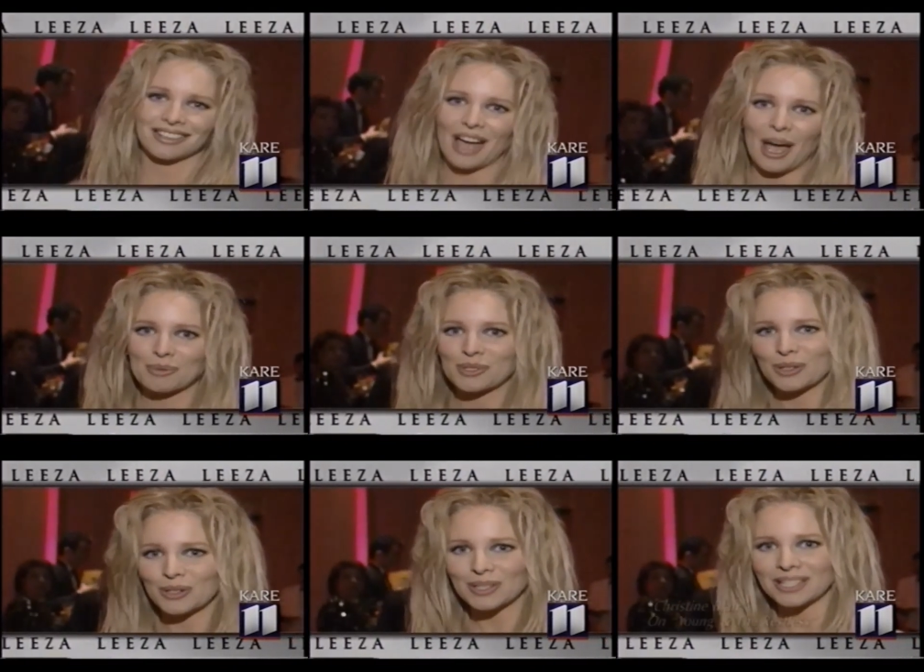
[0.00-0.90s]

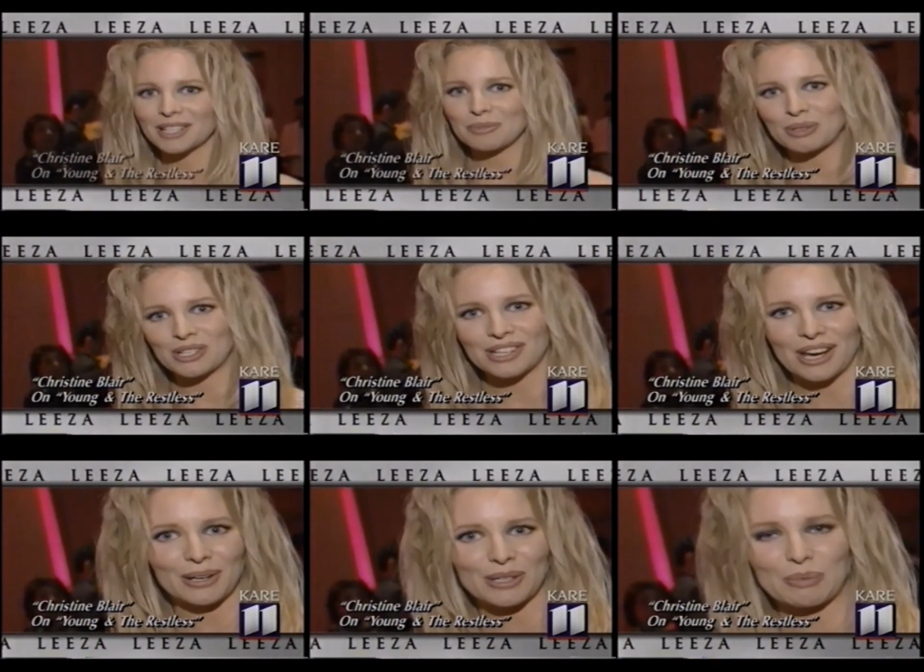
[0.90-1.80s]
absolutely
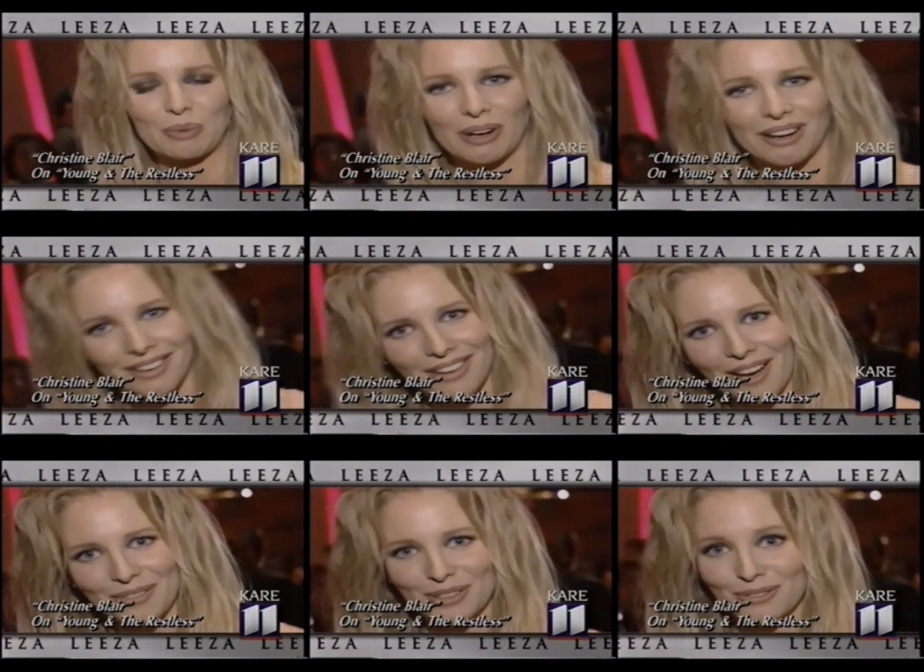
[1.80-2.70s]
appreciate your support
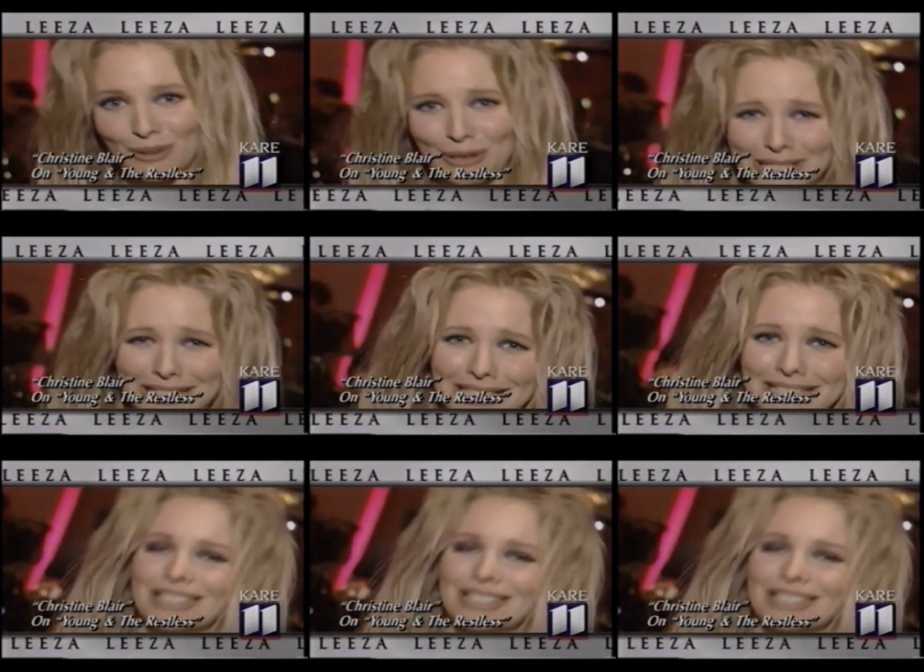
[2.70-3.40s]
after 14